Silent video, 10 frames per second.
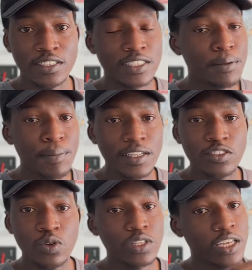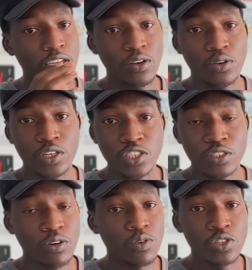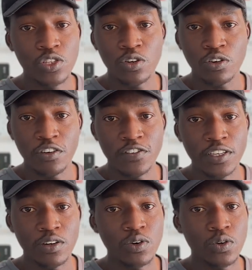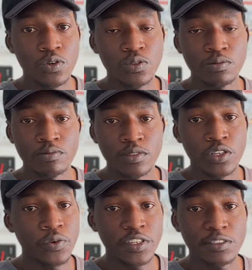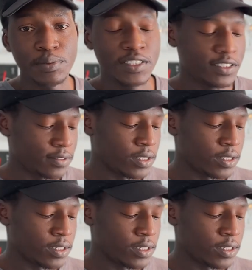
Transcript: It depends on the location, on your coffee or your recipes.